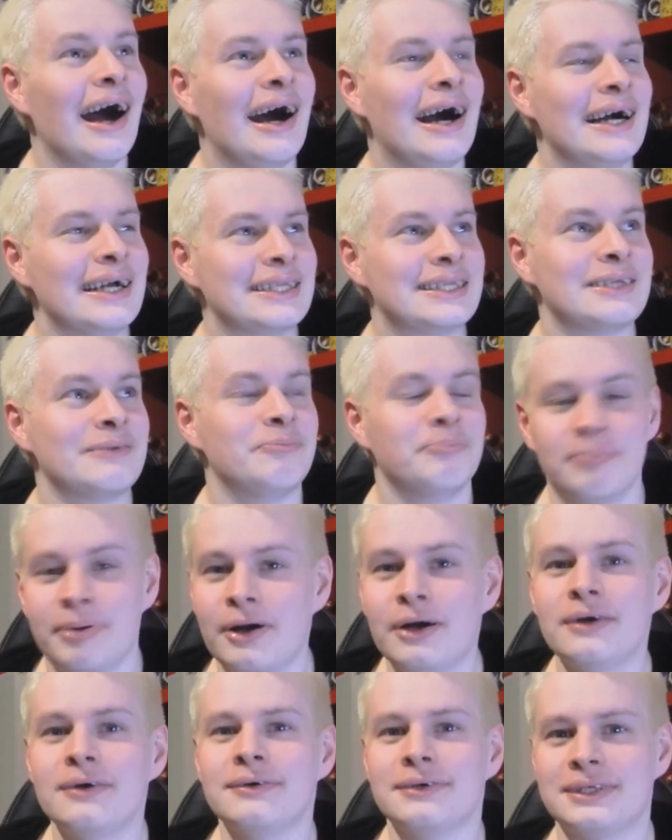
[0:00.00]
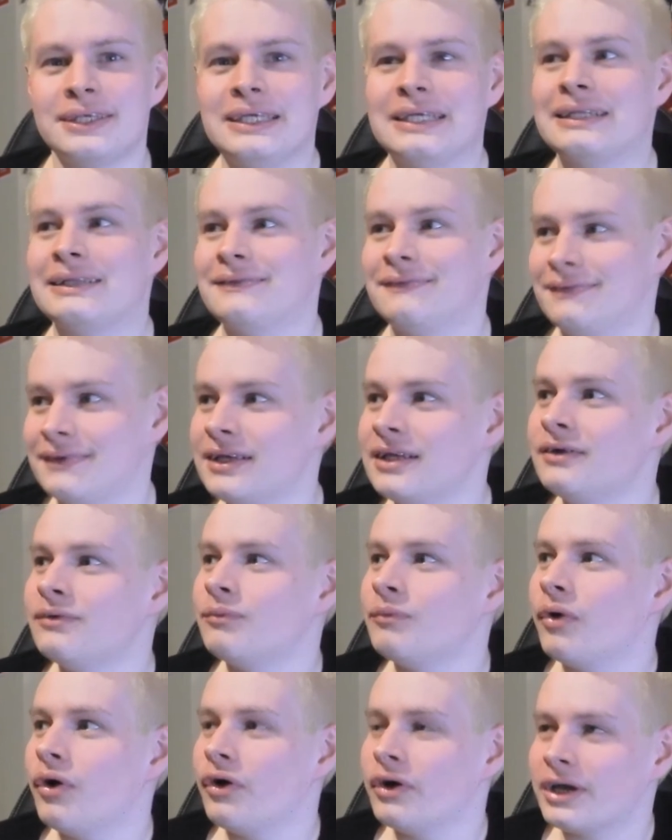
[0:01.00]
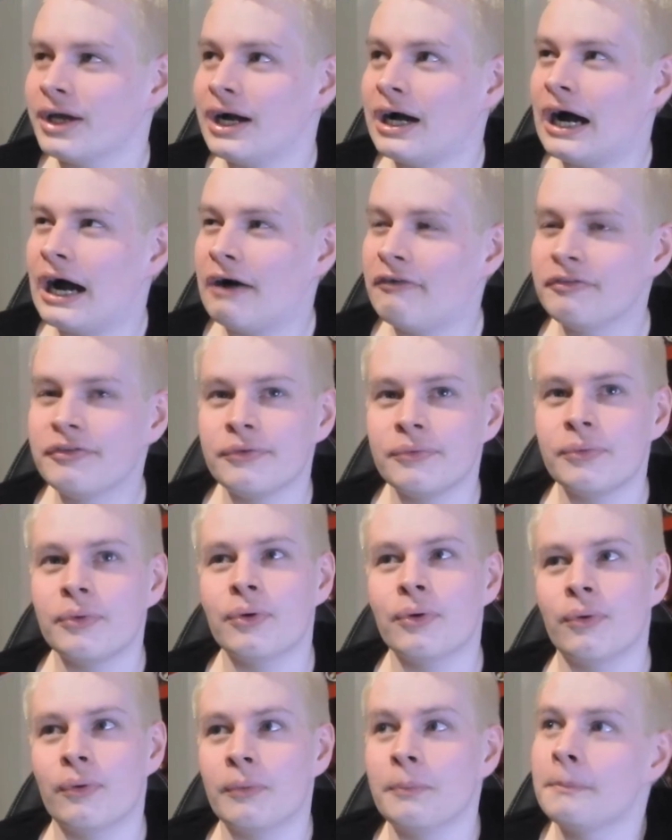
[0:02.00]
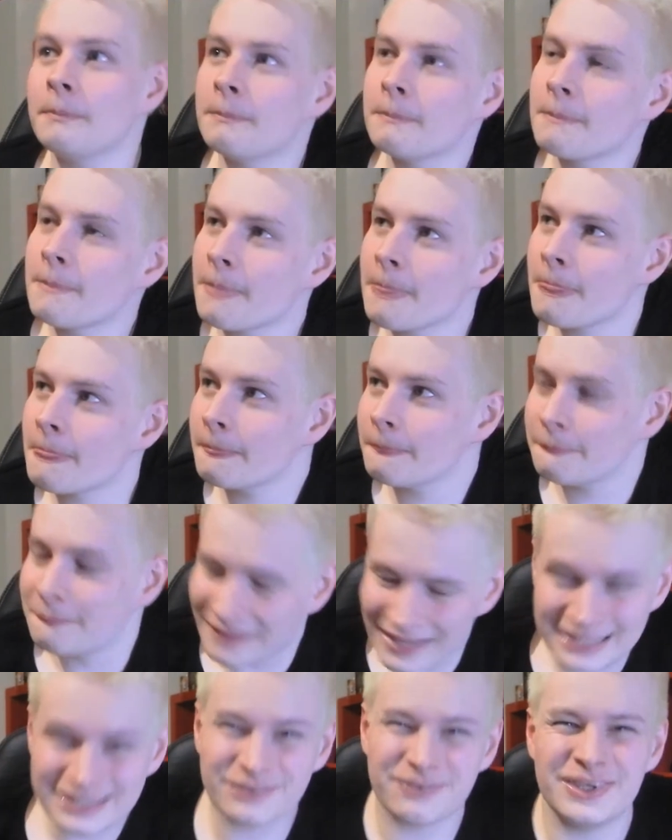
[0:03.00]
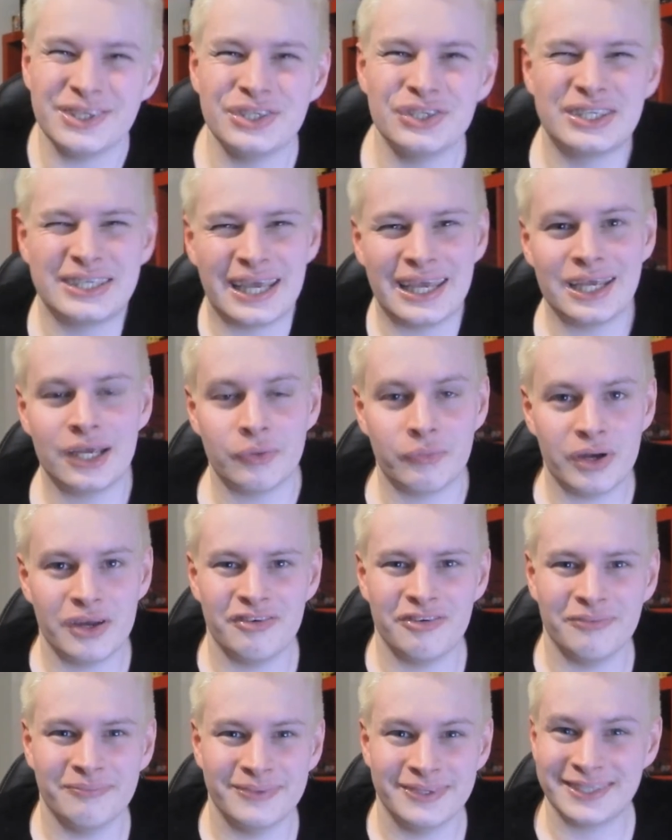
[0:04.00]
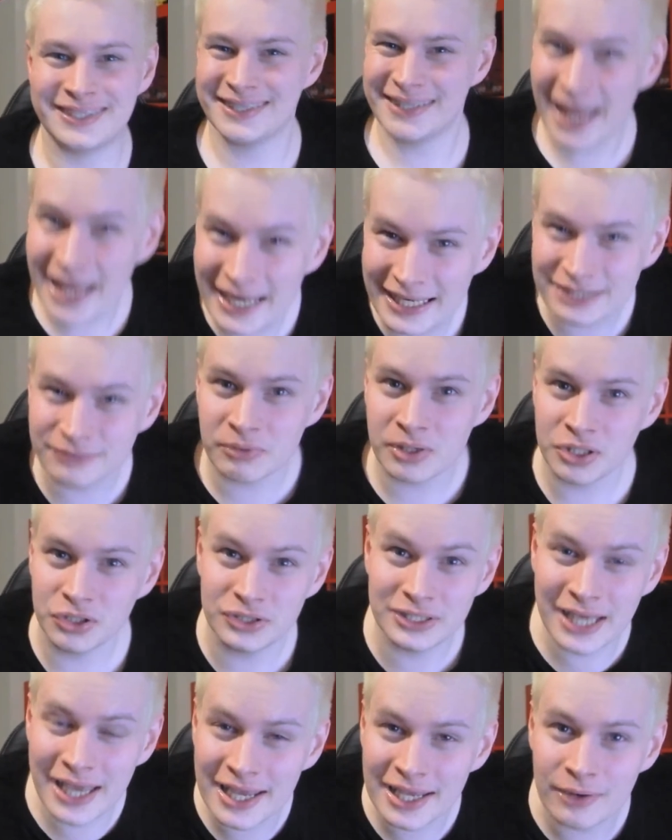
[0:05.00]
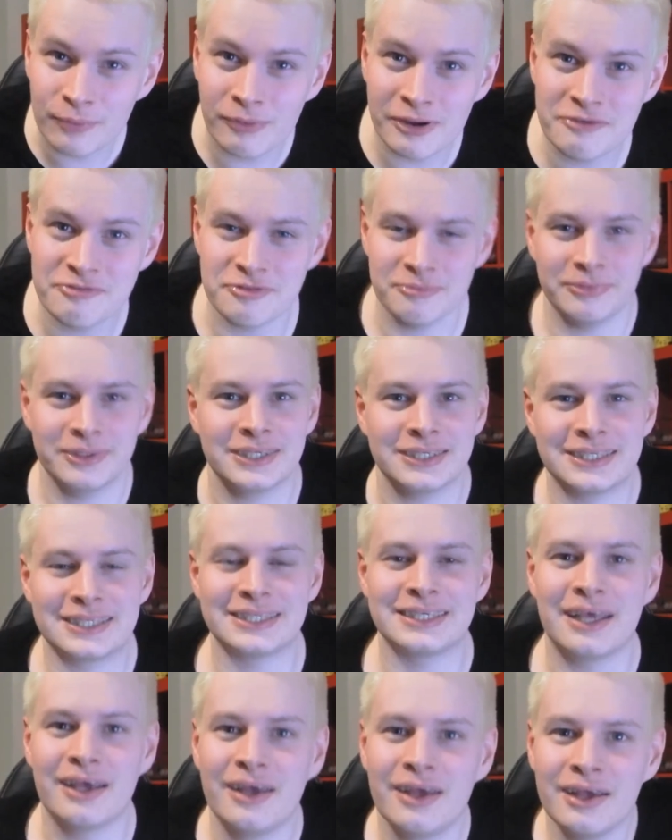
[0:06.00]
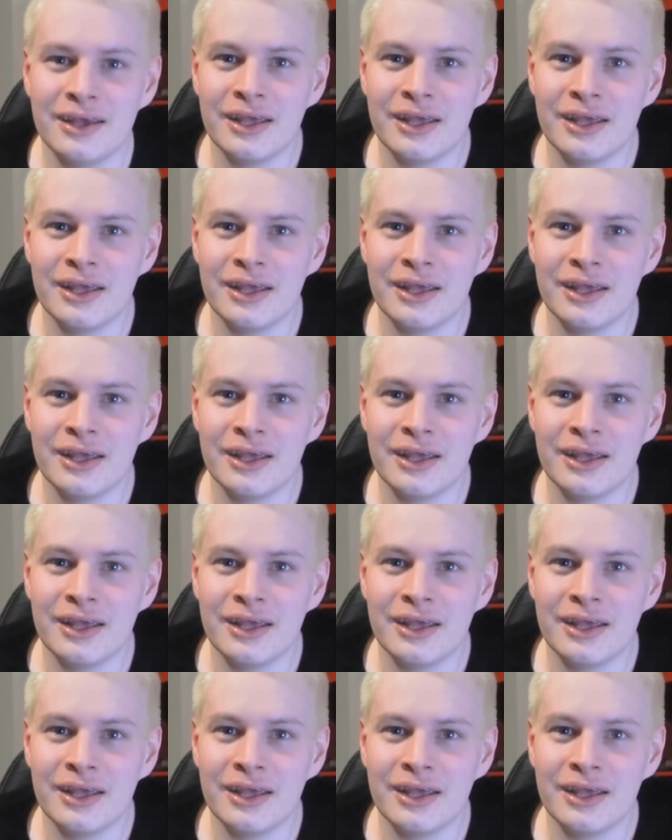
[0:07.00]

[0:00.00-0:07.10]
I suppose it didn't work after all. That's what you take away from this. That is what you take away from this.